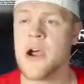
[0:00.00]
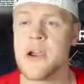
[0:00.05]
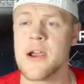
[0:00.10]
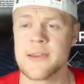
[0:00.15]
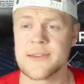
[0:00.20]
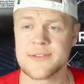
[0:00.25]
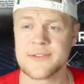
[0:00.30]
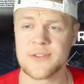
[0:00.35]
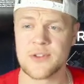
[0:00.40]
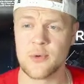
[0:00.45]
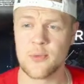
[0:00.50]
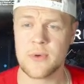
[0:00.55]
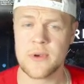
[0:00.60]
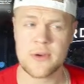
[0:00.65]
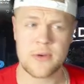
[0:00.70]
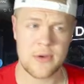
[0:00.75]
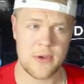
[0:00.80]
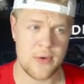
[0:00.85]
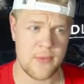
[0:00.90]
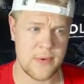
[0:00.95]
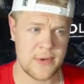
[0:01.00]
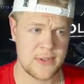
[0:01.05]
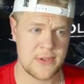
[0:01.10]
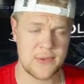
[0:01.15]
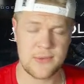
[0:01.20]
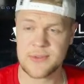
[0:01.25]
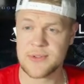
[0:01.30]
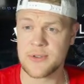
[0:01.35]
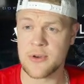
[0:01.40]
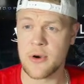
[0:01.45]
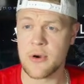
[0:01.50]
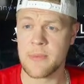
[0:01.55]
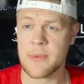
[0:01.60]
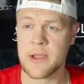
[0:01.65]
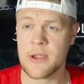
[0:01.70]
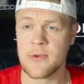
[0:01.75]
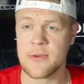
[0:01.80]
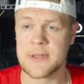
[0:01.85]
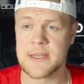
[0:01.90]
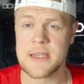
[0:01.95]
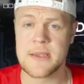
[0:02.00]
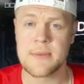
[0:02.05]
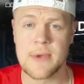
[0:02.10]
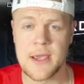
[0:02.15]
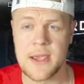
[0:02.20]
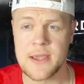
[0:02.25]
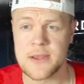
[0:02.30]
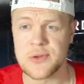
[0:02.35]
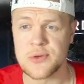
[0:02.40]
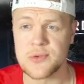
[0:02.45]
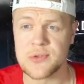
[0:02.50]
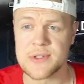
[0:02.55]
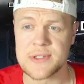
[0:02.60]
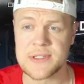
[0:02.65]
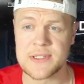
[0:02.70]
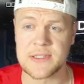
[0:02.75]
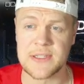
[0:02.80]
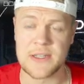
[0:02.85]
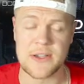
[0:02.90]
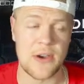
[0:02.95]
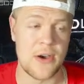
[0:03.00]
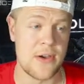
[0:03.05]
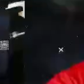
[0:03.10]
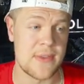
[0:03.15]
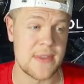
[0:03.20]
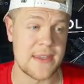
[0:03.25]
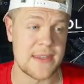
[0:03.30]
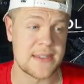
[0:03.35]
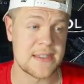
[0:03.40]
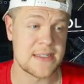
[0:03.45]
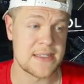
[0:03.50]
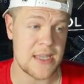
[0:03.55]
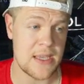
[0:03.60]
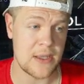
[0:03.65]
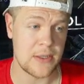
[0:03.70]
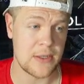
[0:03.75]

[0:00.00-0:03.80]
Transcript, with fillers: right, so we are going to start by going to eBay and you just click on the sell